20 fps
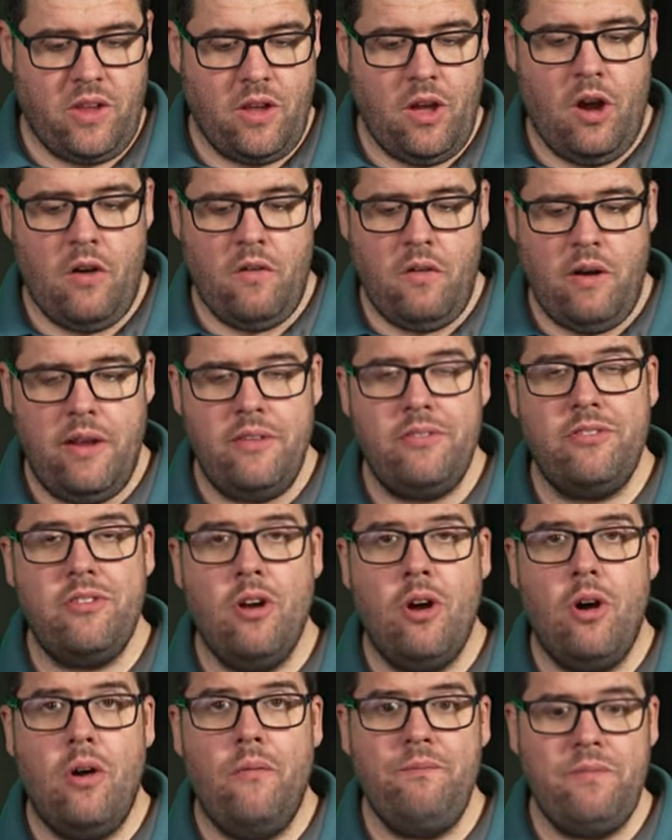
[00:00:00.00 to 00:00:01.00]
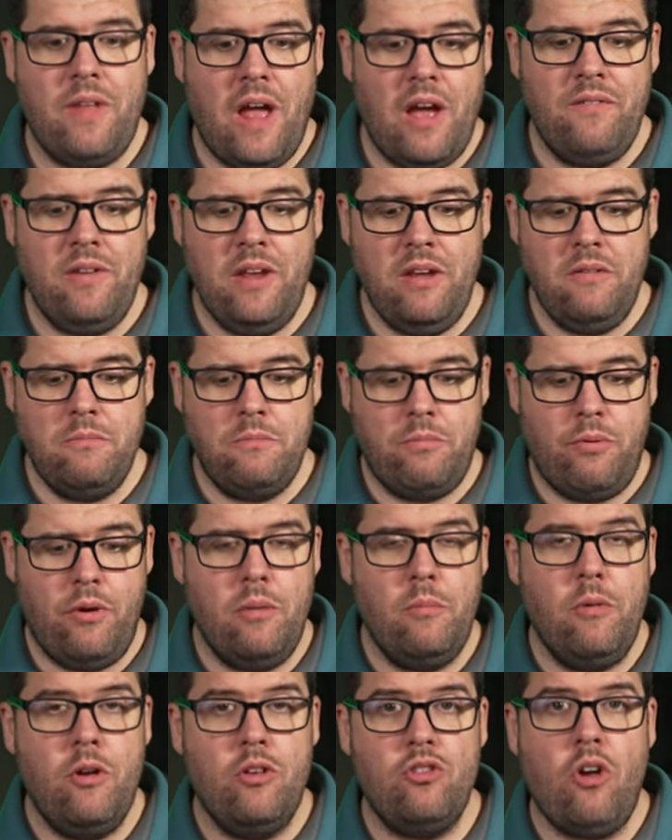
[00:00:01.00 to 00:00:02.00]
All right, so I've eaten
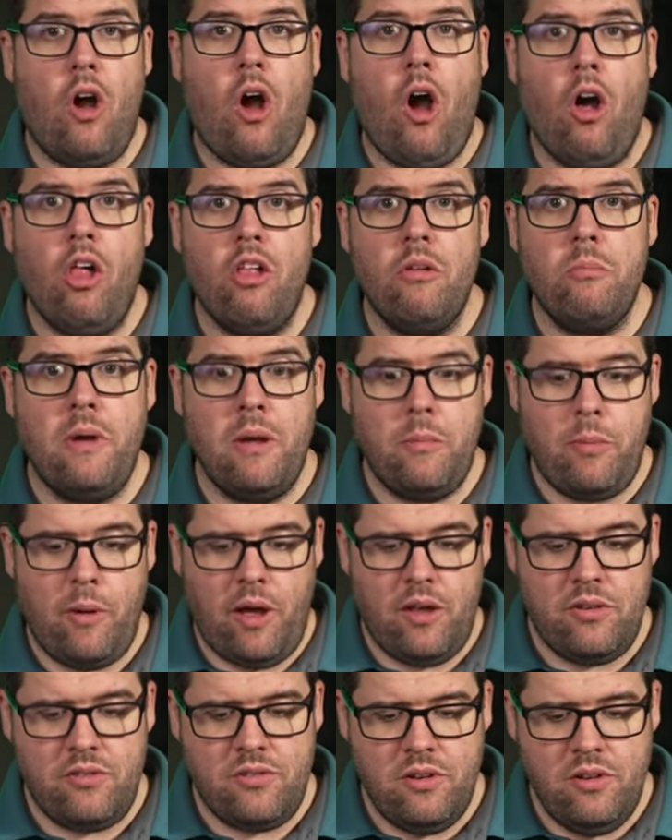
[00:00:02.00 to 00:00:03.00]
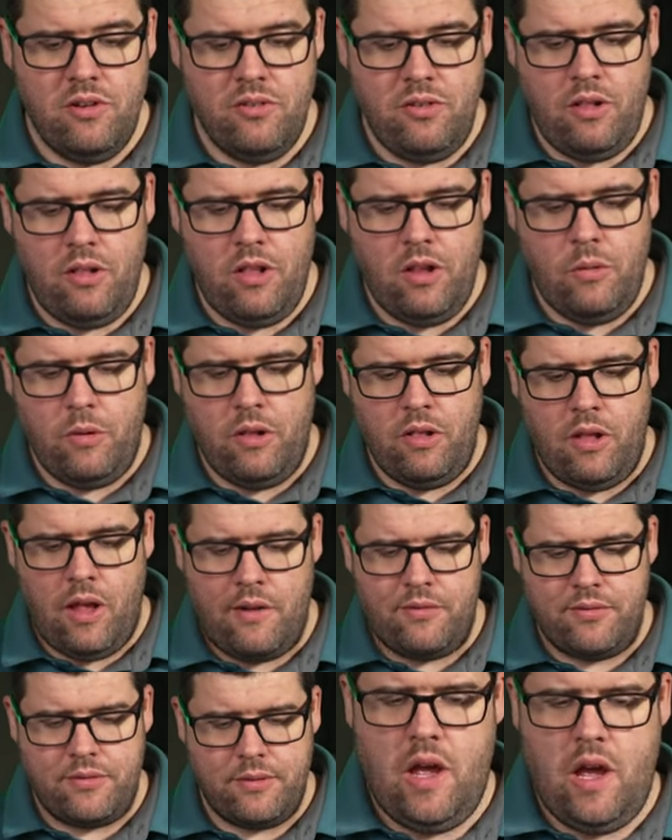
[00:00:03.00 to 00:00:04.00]
pretty much all of my pasta. There's a little bit
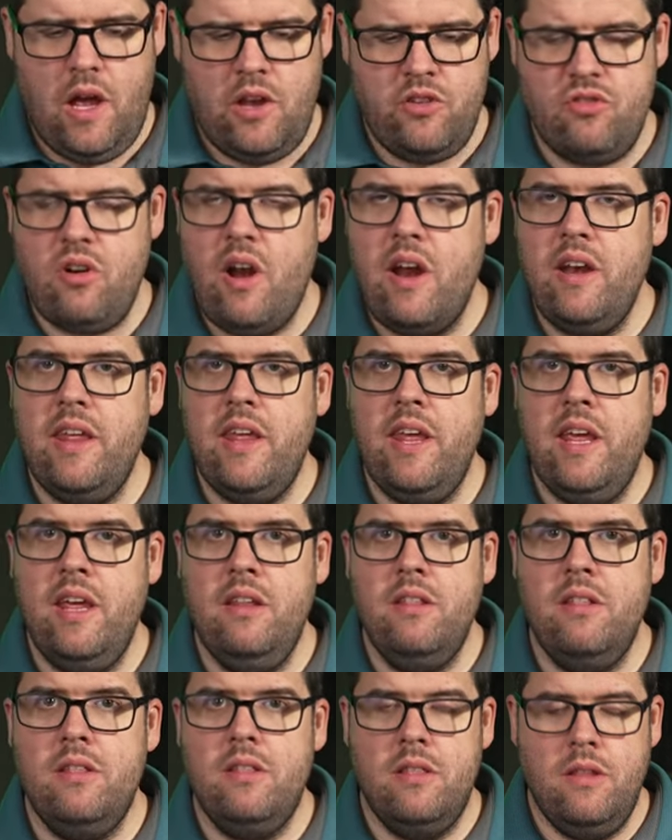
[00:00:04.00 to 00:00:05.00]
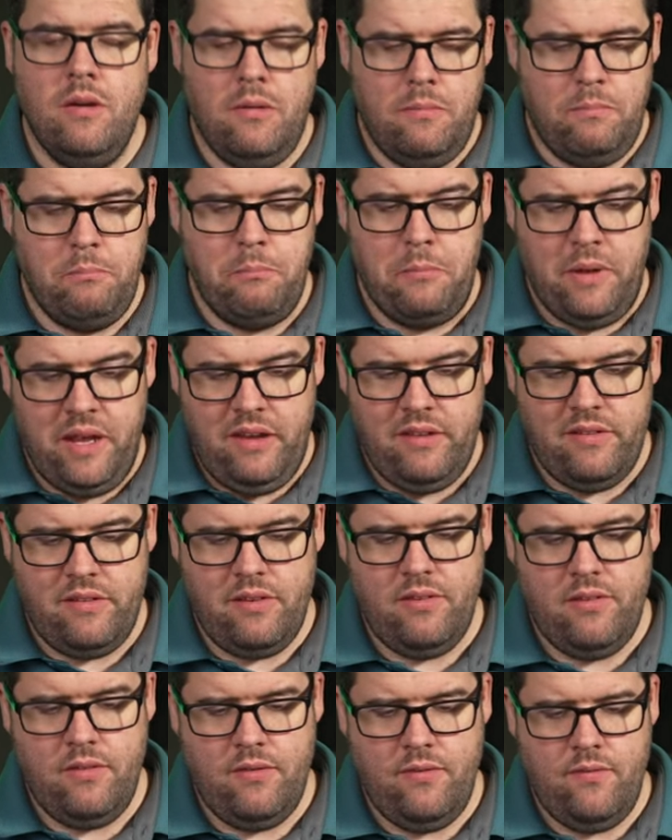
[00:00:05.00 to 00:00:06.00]
left. I tried to eat the meat
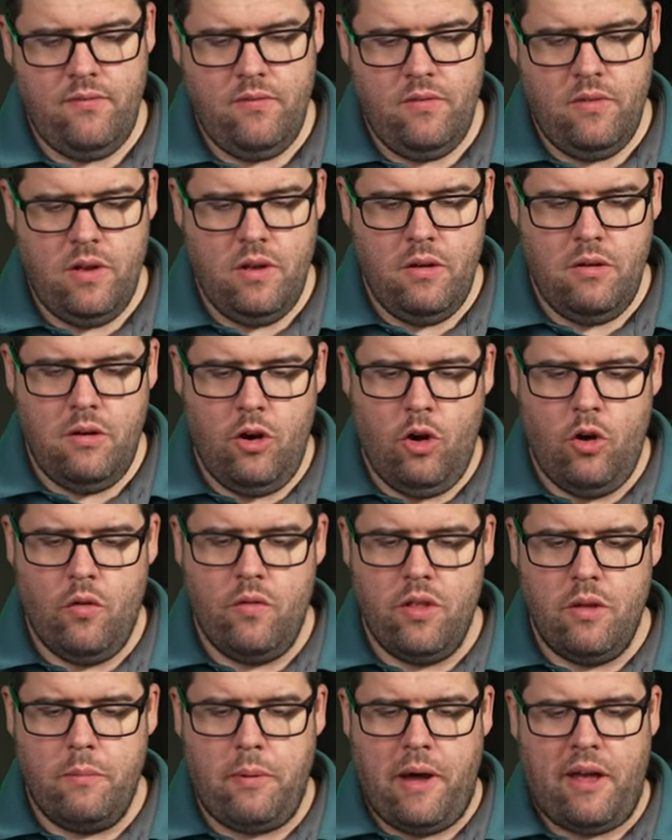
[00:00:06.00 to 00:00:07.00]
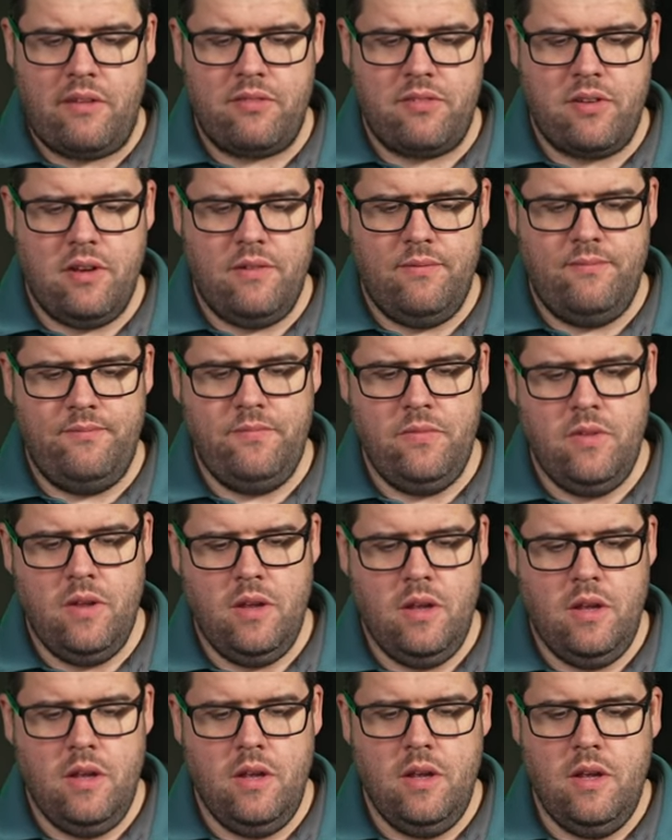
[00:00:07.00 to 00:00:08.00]
over the pasta
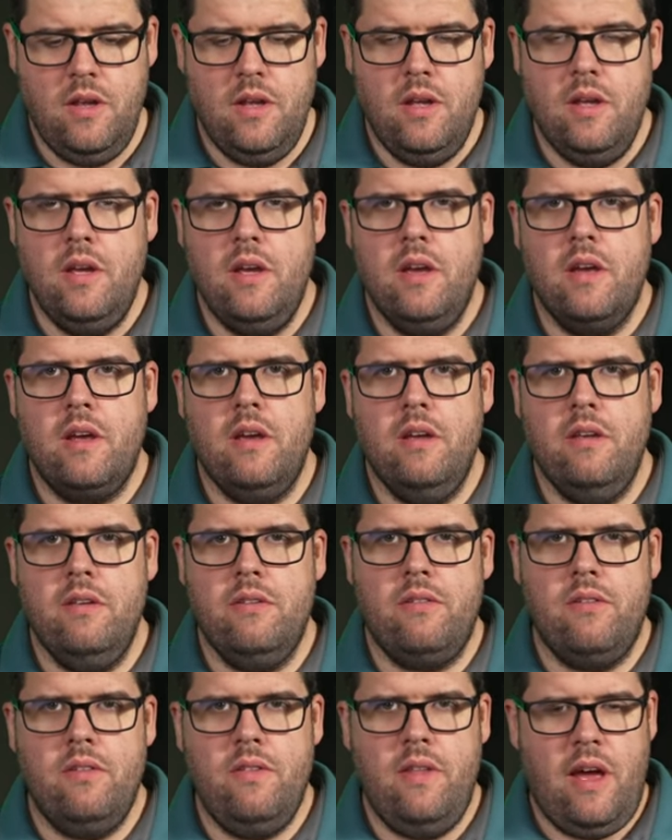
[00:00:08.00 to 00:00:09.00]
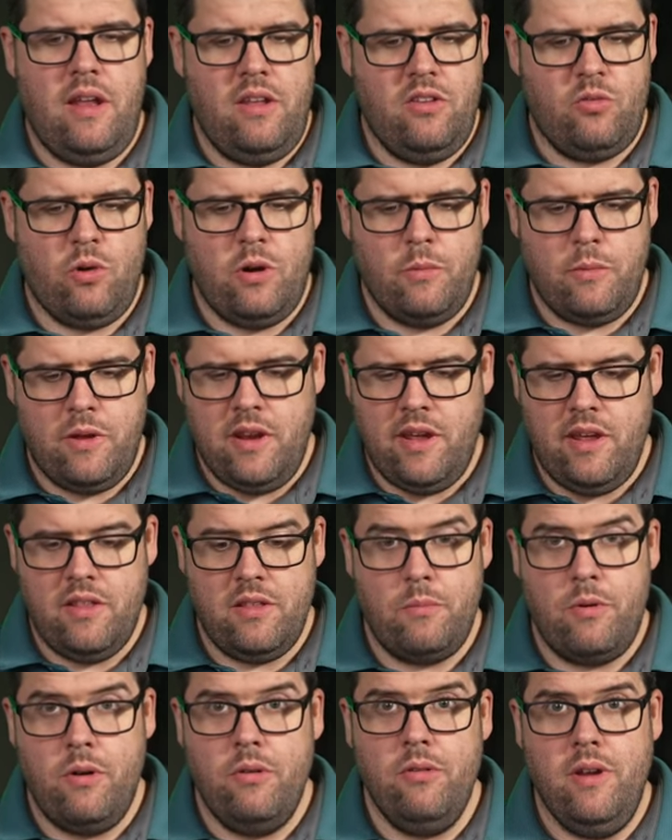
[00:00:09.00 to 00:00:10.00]
because that is where I'm gonna get the
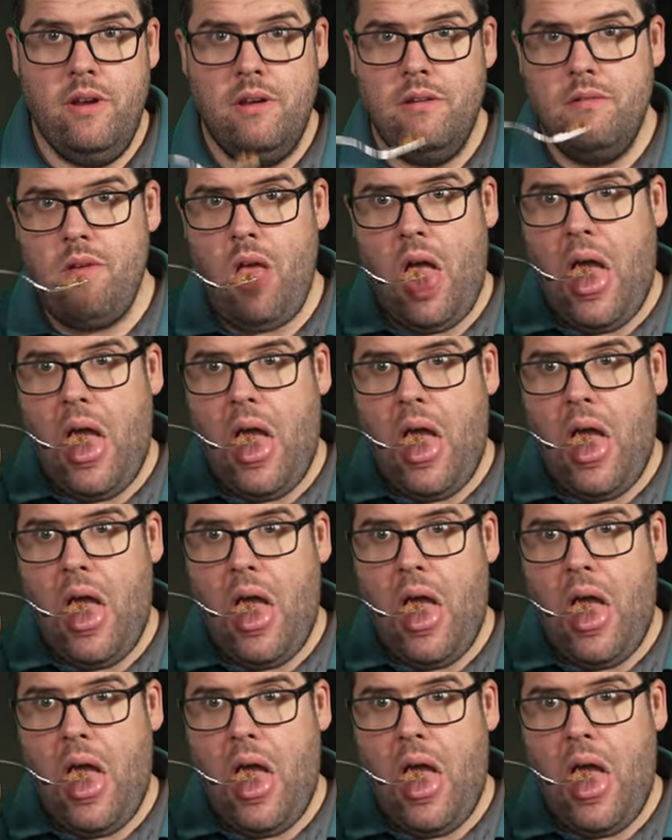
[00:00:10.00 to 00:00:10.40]
protein.